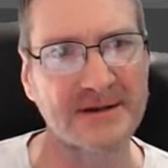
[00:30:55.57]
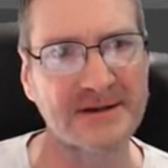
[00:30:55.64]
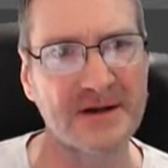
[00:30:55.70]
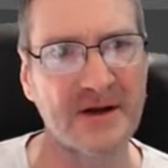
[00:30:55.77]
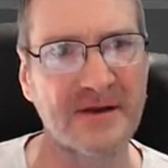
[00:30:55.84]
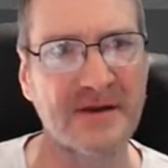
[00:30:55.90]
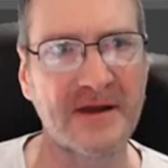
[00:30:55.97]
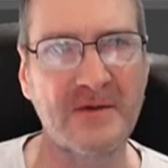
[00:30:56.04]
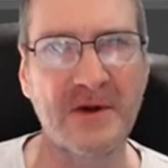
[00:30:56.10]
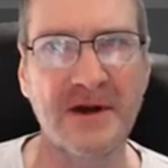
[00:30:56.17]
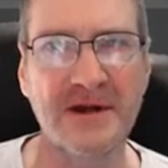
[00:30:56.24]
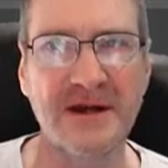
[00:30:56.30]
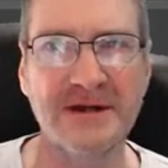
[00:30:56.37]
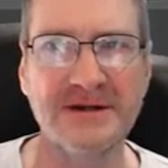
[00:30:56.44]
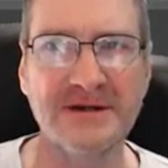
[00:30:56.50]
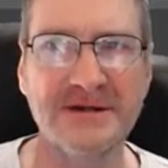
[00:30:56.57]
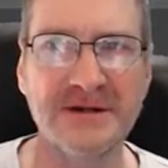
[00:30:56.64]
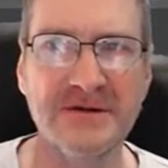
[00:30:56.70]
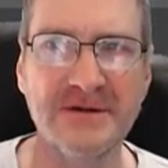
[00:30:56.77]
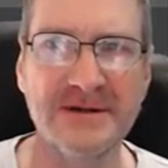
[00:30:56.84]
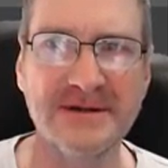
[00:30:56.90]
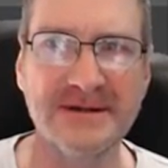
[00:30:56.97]
So I think what I need to
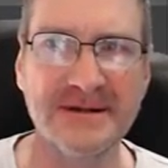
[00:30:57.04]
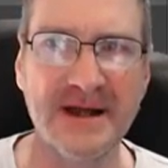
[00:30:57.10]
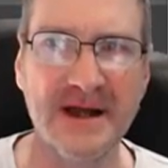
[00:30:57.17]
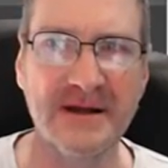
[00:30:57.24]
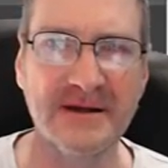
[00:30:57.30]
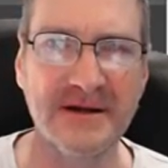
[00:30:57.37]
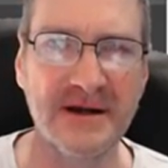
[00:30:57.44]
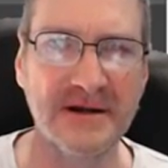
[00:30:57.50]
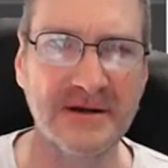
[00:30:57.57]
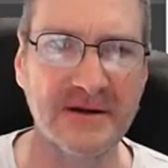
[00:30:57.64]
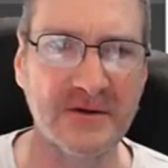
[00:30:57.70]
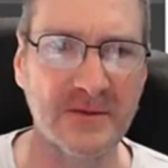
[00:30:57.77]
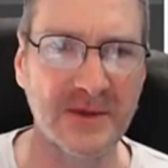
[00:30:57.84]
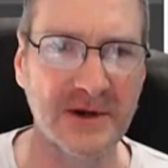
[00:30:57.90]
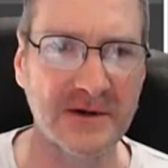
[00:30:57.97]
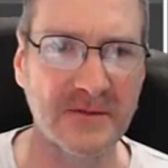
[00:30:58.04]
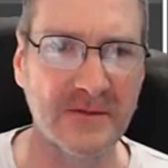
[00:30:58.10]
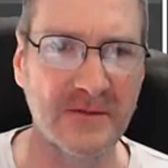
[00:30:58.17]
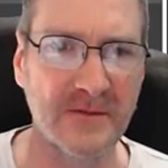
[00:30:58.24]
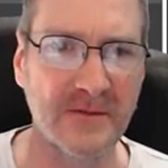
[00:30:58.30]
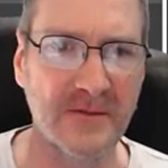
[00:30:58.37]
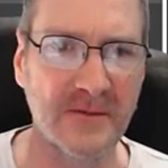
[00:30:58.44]
do is scale it in a little bit.
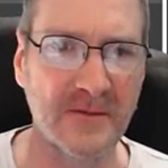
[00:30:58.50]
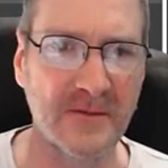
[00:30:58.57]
